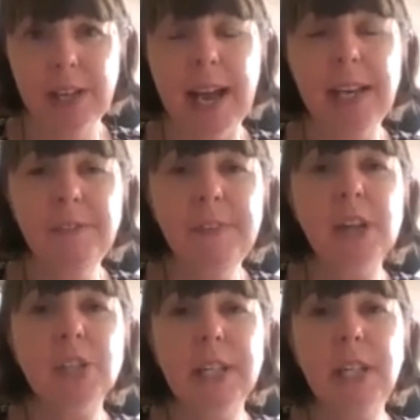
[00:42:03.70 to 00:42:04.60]
And if
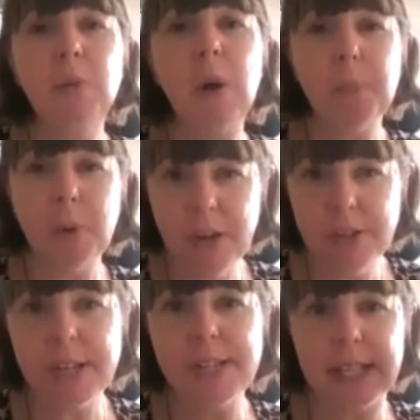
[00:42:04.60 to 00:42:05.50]
actually you are
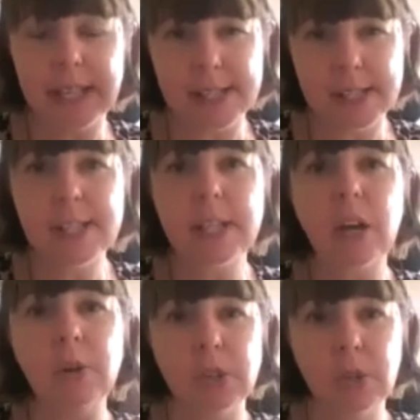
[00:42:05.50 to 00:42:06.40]
processing this as it
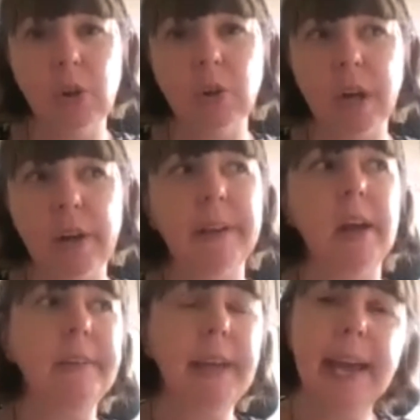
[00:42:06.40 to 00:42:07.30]
goes along, going,
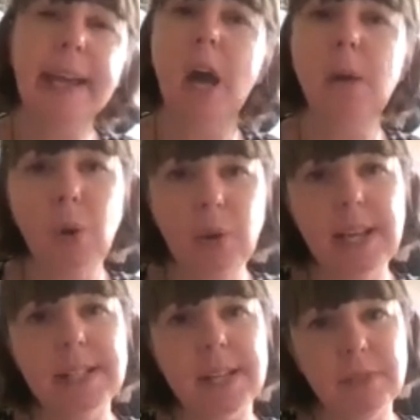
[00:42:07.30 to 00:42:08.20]
okay, come on,
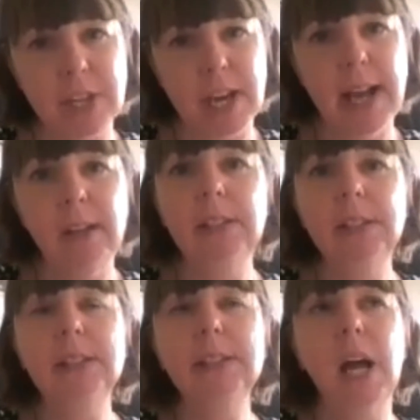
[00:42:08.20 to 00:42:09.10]
let's have a chat.
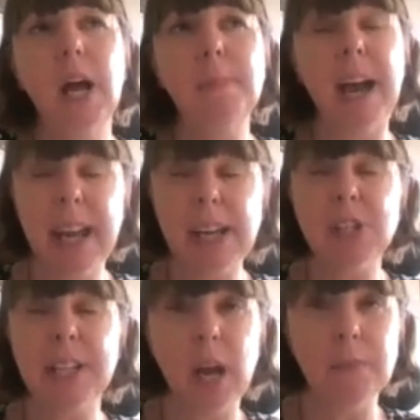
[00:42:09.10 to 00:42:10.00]
And
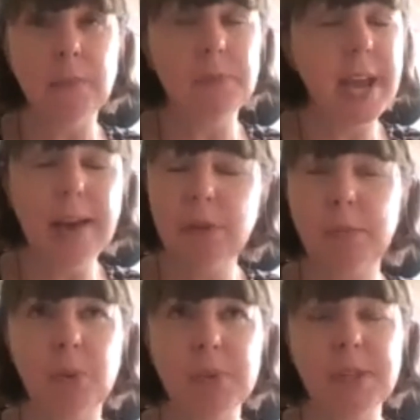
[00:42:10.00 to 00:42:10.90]
actually, I'm
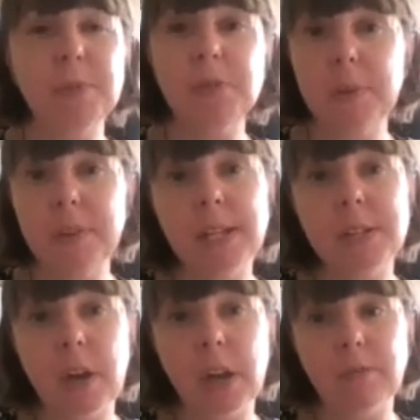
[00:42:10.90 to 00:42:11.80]
terrible. Sometimes when things
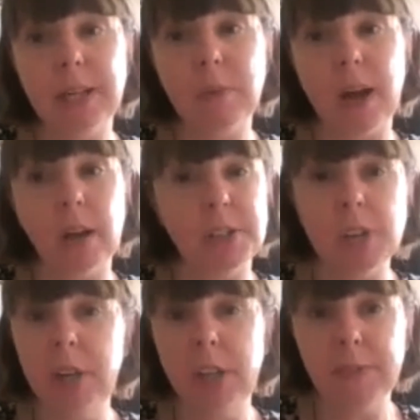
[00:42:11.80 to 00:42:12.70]
are going really well, I
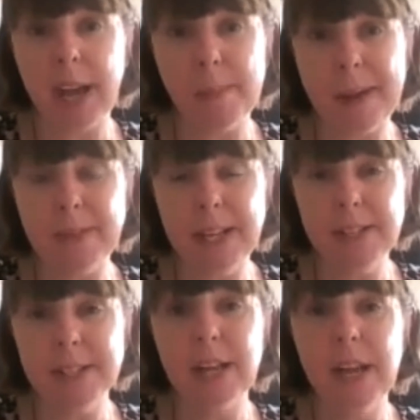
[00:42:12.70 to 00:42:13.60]
totally forget about
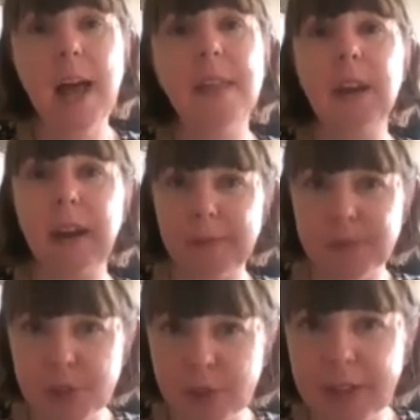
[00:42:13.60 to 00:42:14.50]
this. And then I have
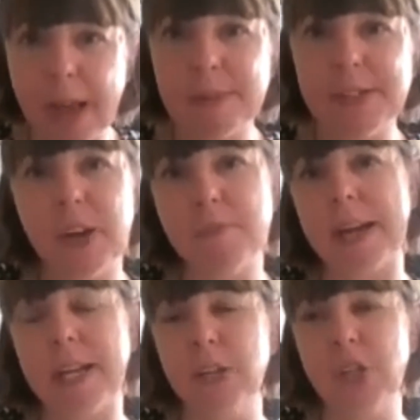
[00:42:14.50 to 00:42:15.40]
to sort of get myself
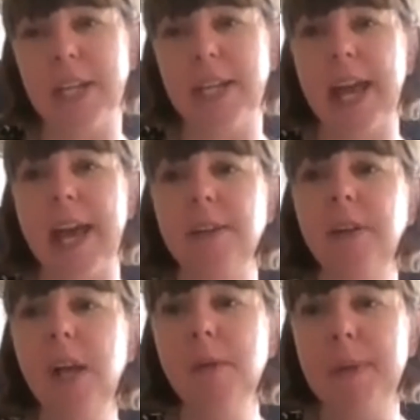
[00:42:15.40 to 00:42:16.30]
back in check
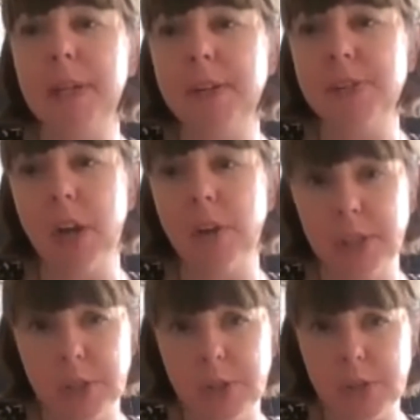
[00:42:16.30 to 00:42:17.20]
again, because
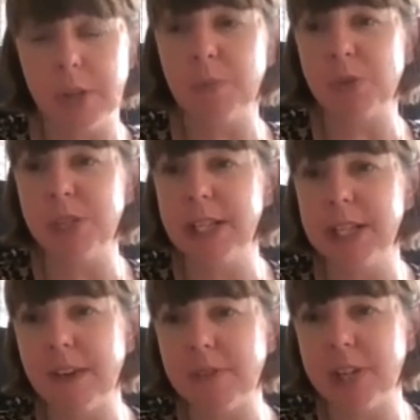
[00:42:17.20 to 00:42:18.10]
only too soon will she need
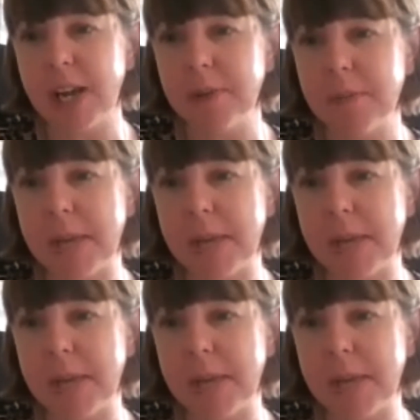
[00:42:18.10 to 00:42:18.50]
to have a chat with